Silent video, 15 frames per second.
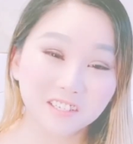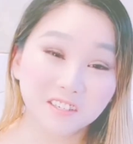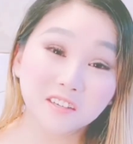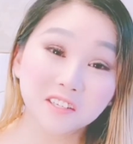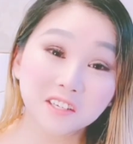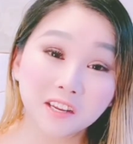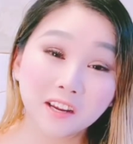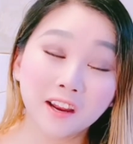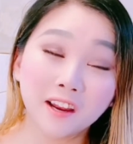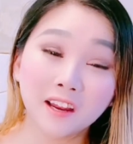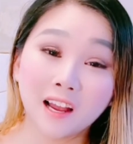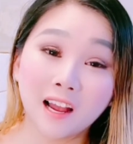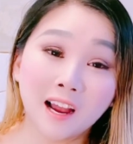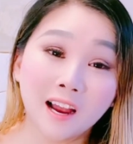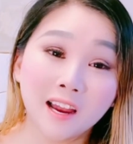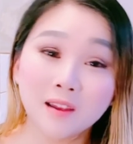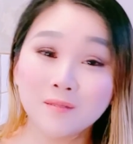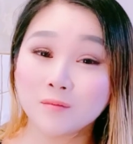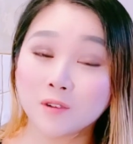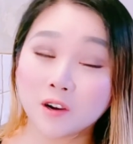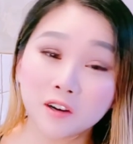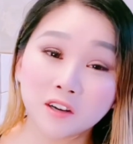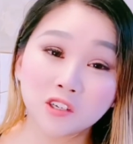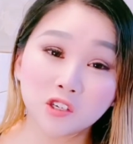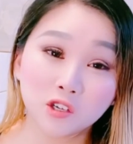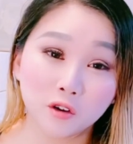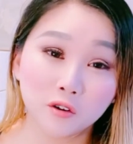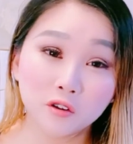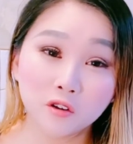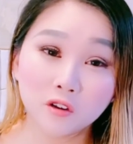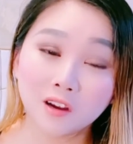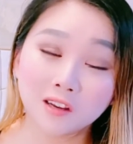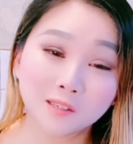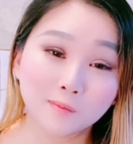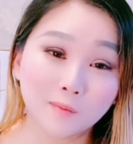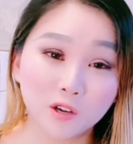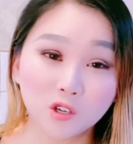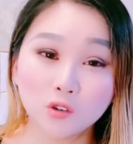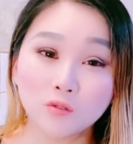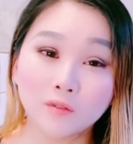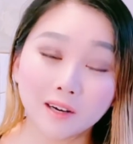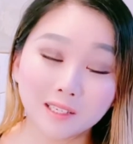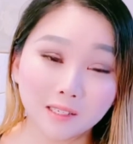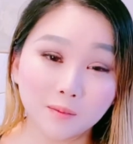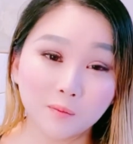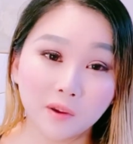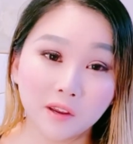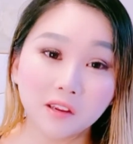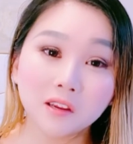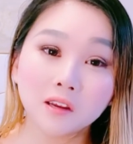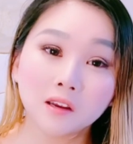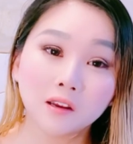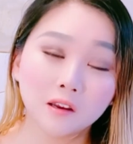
so today I am gonna show you a special recipe